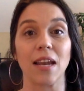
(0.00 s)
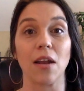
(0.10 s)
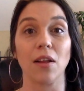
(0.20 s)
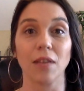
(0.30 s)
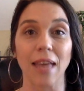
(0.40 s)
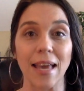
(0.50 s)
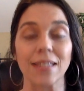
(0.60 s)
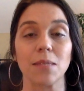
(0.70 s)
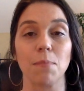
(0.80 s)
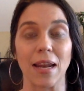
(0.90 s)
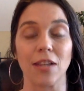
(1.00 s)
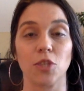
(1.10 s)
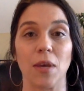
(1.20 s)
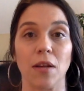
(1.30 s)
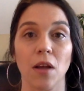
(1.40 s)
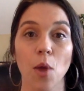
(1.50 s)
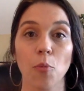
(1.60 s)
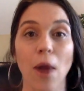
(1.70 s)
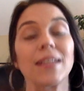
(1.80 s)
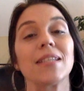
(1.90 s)
a case management,
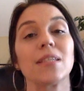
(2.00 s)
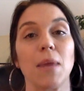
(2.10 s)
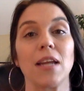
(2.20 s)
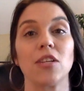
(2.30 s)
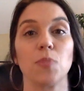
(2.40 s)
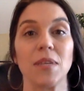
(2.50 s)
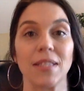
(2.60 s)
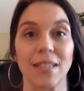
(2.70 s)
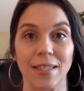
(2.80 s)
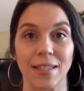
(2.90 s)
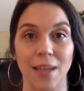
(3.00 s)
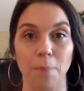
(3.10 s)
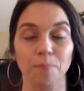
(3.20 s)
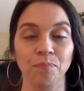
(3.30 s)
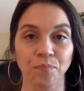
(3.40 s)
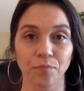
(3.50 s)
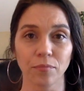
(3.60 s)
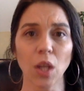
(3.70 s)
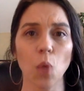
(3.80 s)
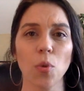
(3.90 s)
practice management system
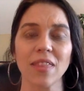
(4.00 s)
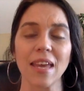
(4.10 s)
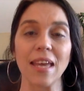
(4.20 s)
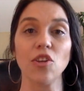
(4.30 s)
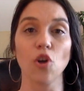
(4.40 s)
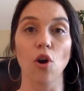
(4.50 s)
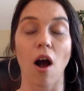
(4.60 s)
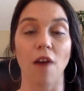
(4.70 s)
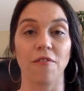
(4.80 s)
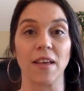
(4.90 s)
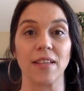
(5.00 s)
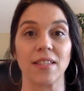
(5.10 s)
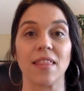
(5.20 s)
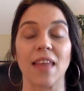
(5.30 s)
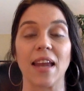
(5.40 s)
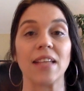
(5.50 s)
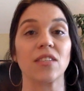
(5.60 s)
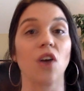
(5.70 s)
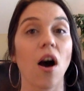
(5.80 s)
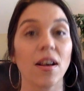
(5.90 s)
within your office that is
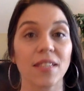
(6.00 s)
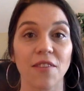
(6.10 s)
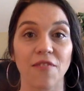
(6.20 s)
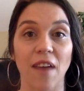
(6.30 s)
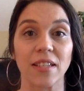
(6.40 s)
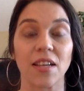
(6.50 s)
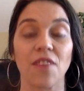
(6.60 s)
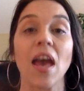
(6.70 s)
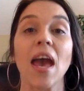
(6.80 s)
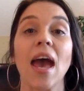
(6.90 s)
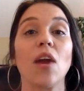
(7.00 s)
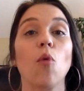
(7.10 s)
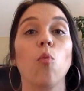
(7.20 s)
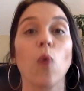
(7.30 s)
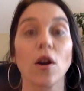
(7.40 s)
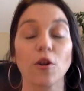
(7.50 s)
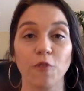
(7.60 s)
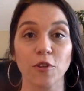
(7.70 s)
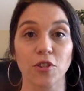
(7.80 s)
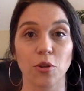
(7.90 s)
cost-effective and a
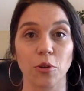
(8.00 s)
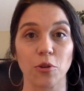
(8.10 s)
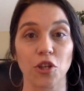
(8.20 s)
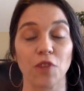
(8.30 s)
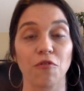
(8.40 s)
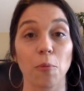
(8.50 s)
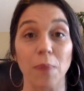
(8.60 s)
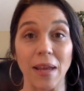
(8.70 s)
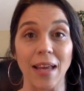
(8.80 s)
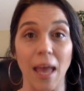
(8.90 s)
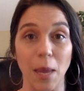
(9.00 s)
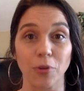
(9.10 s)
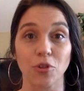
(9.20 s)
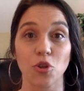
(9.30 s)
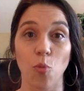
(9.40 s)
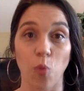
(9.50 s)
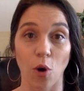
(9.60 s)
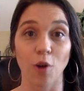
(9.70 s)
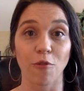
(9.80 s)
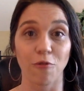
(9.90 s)
wonderful solution for being able to
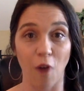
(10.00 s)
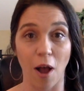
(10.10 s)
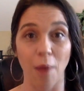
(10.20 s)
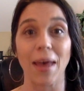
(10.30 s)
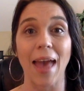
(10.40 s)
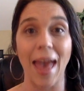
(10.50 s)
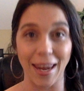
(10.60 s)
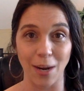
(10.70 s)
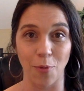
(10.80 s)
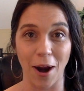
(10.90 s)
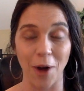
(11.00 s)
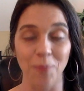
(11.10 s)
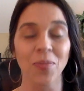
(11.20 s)
work from anywhere.